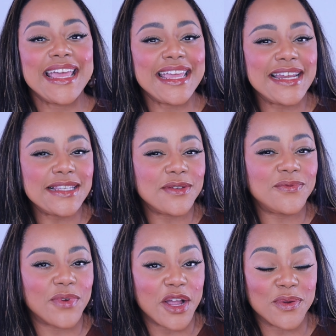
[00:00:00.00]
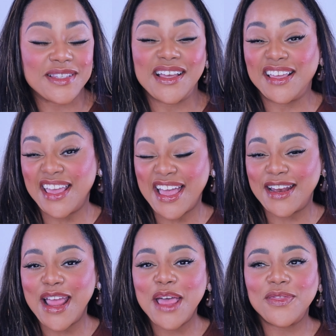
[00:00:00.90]
It is a fragrance,
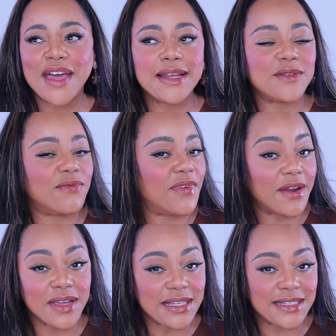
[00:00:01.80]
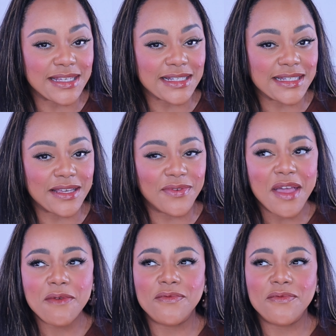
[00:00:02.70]
again, that is very addictive,